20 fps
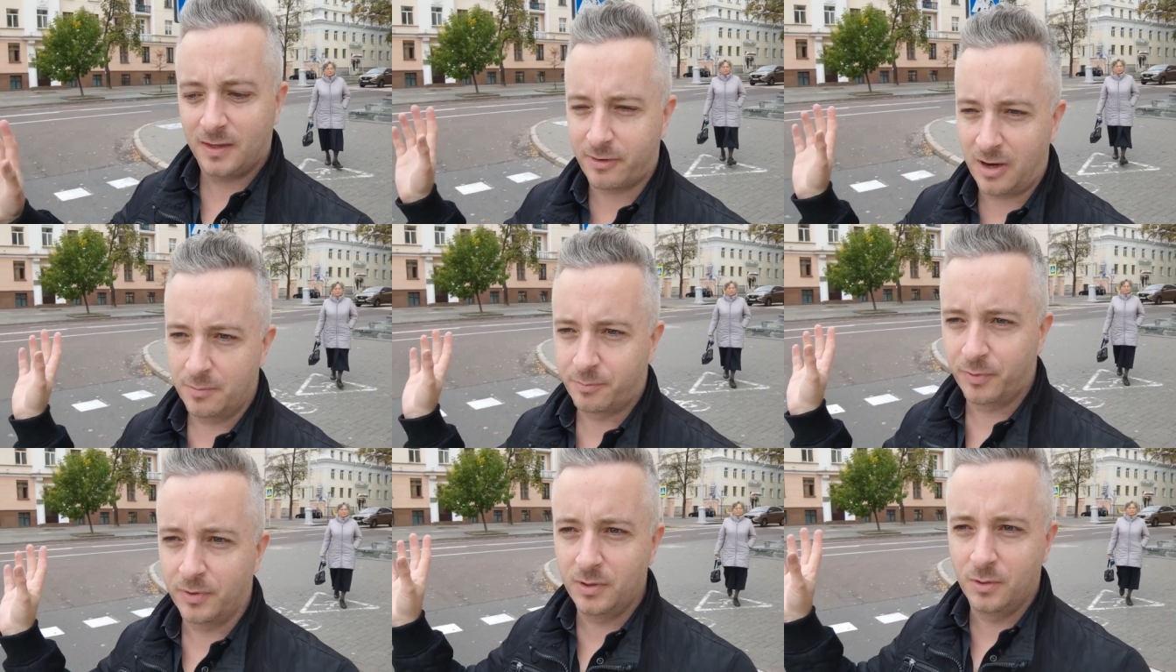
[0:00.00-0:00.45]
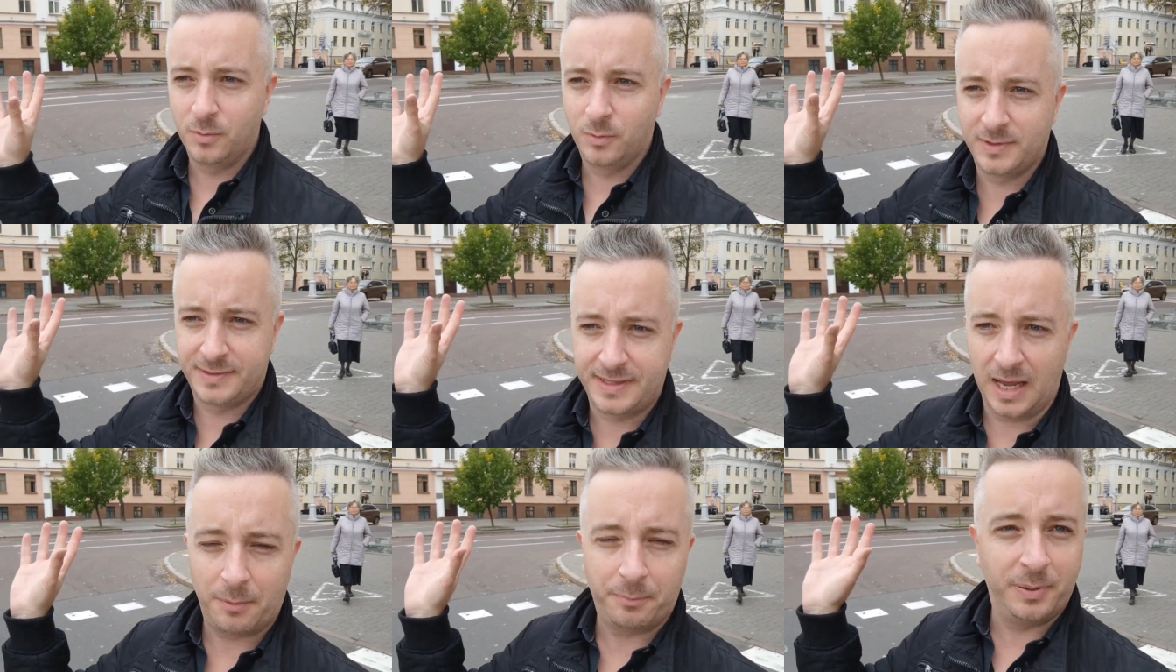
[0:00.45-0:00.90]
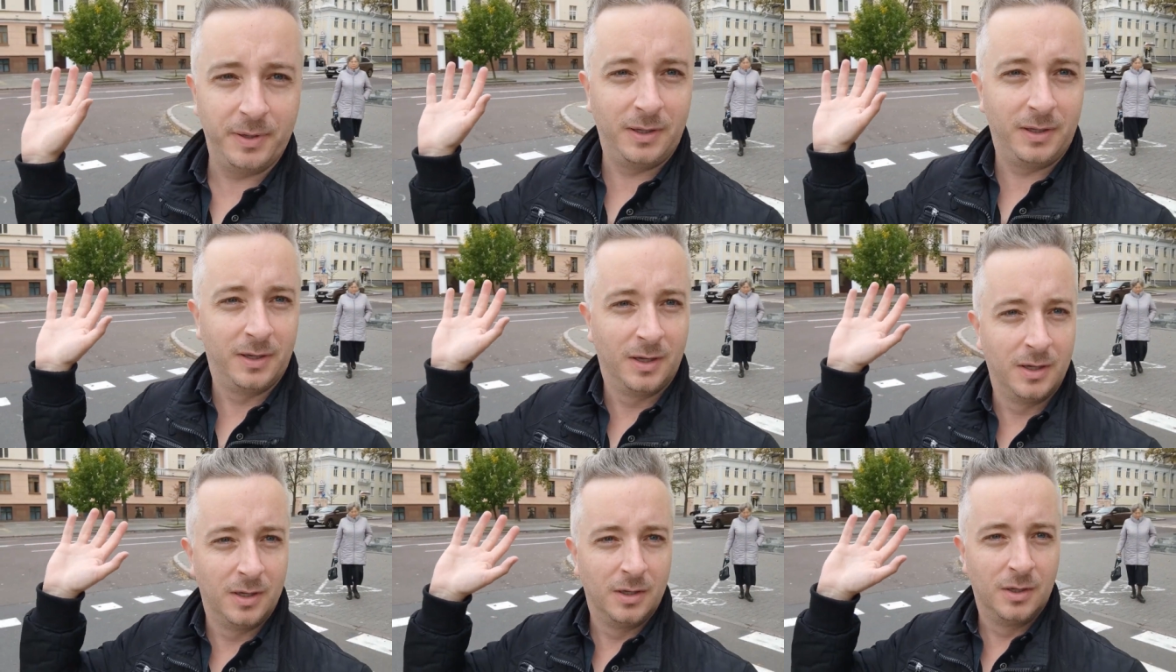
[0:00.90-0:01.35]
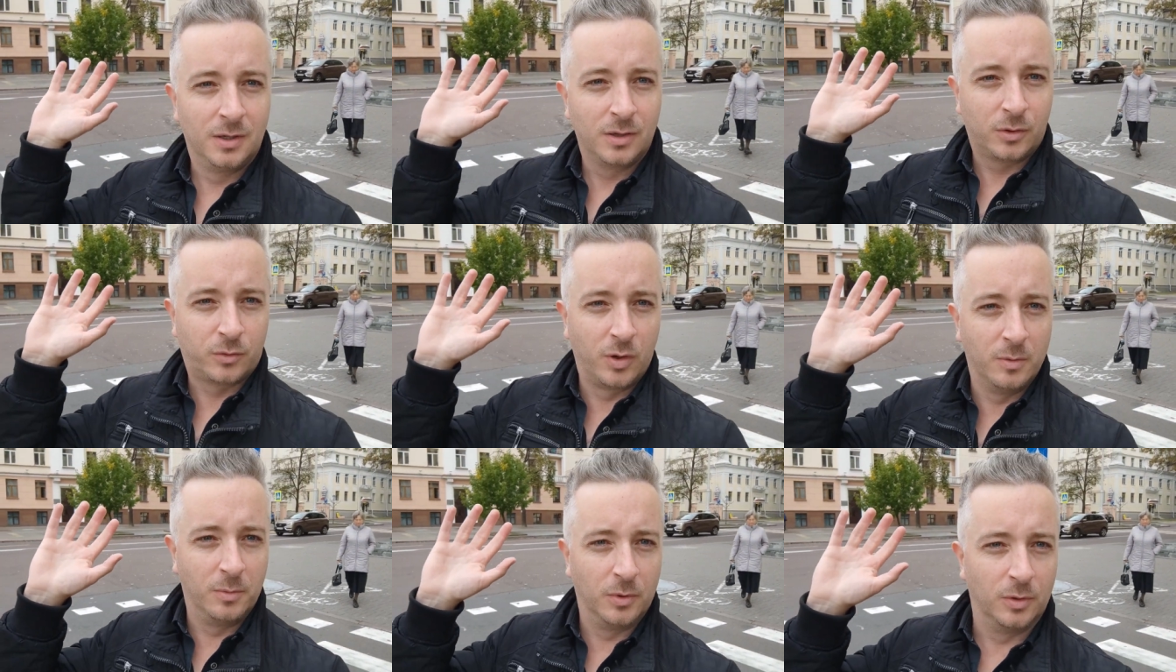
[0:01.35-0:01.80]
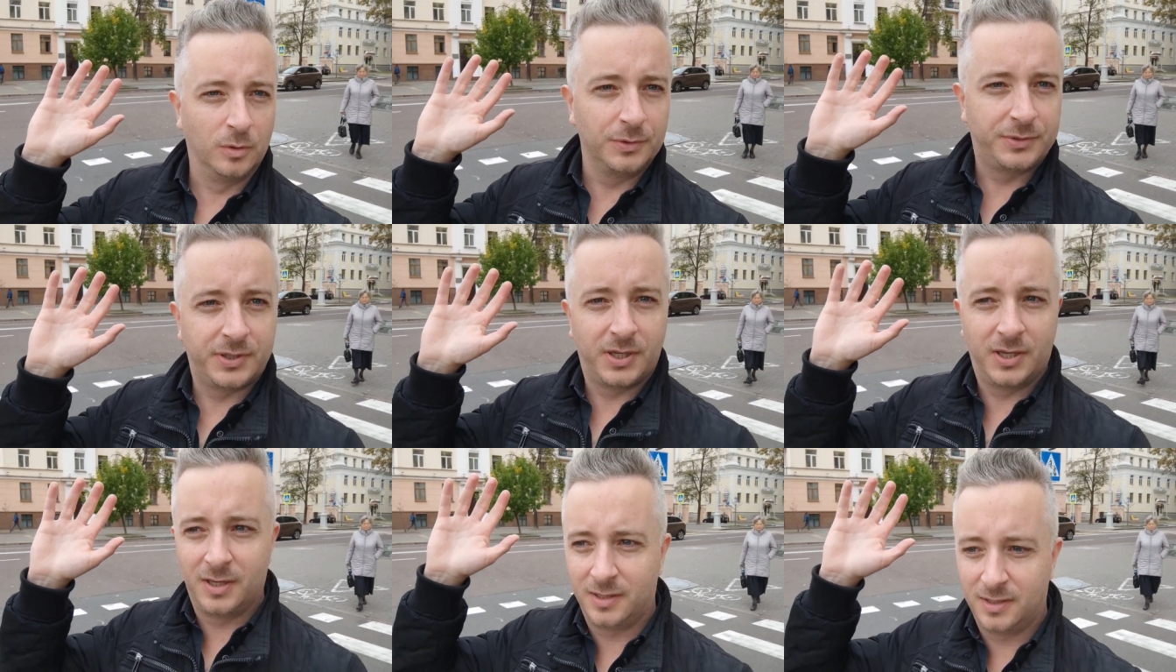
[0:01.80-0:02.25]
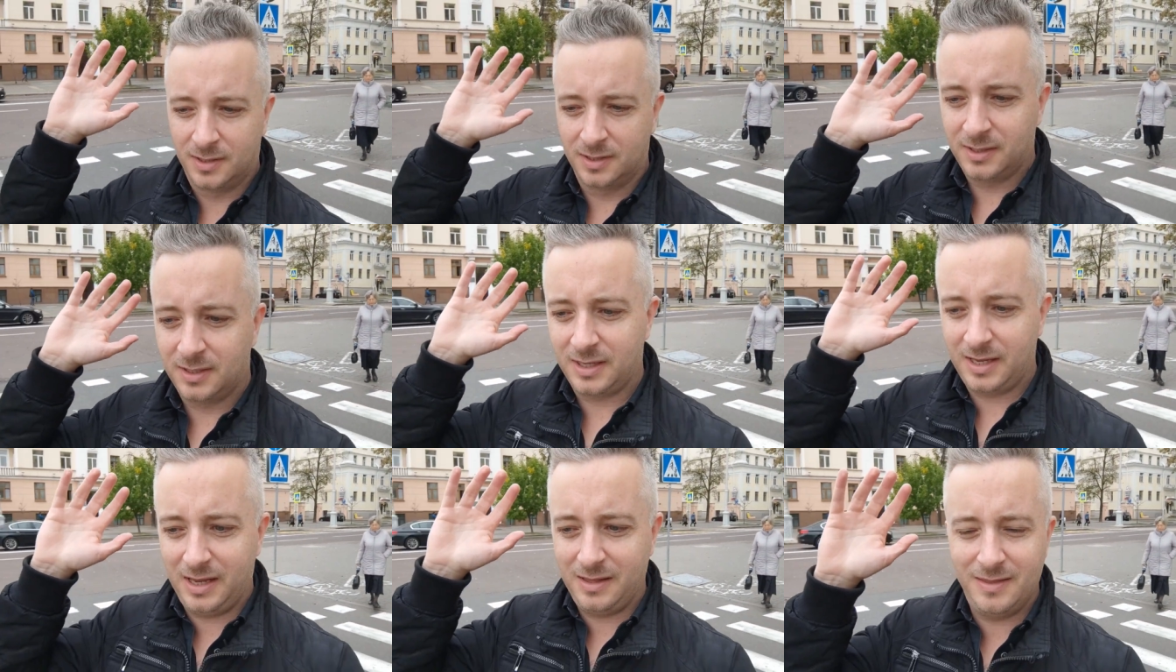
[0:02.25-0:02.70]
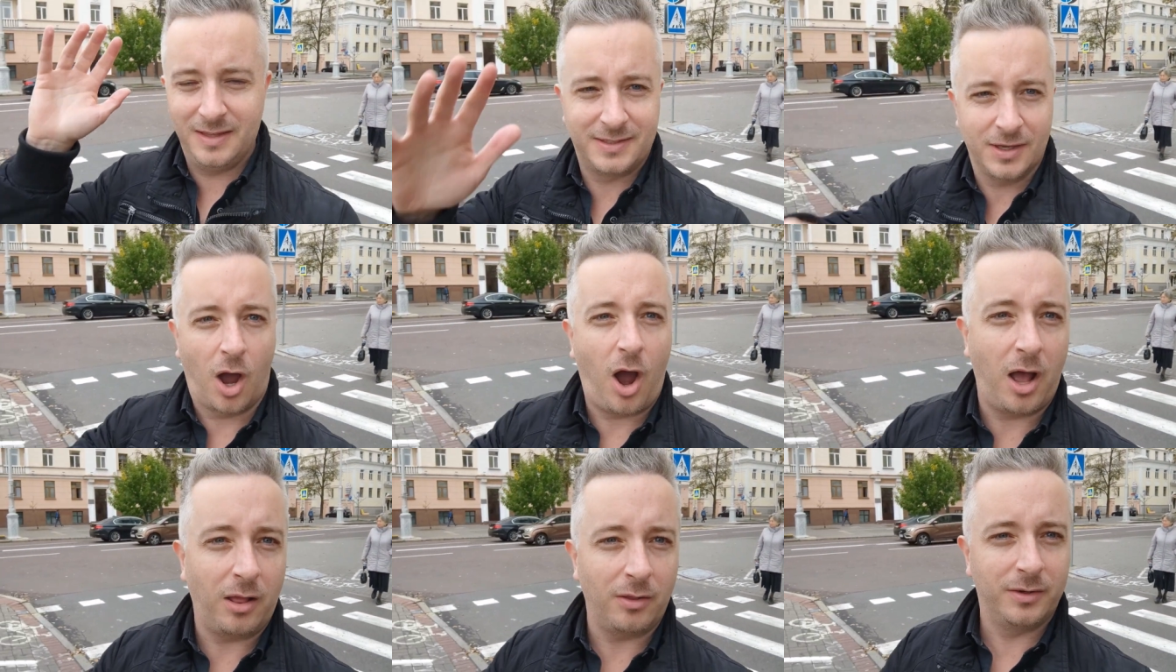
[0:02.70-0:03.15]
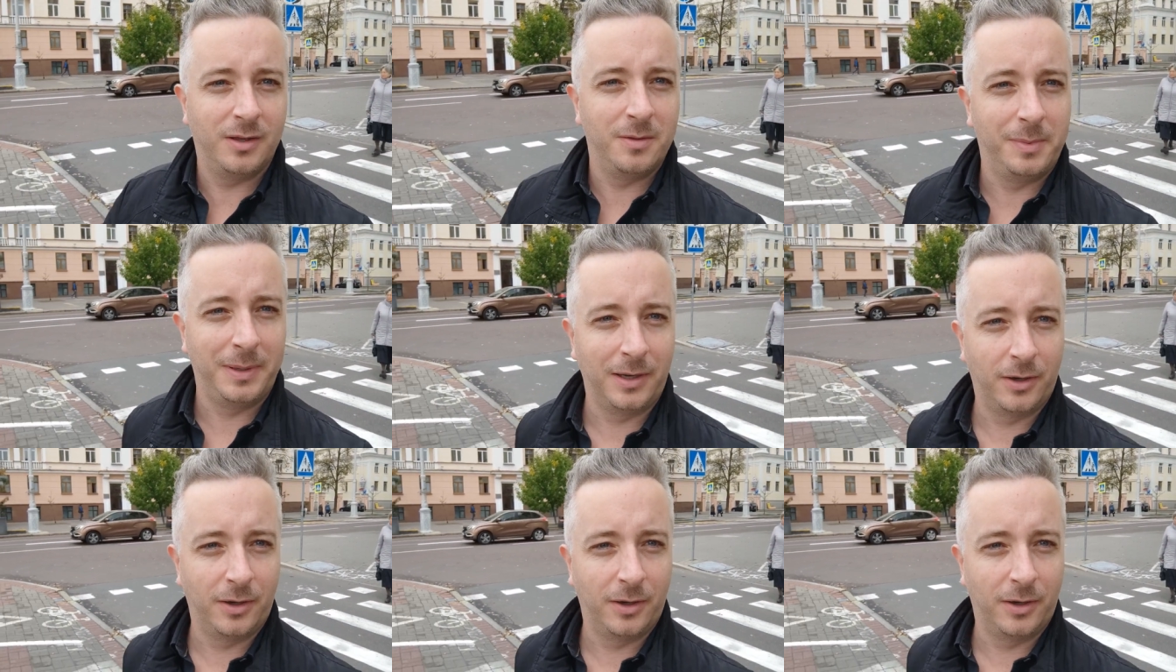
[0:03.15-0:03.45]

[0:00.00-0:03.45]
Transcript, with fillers: Great Britain was dumping criminals in this island in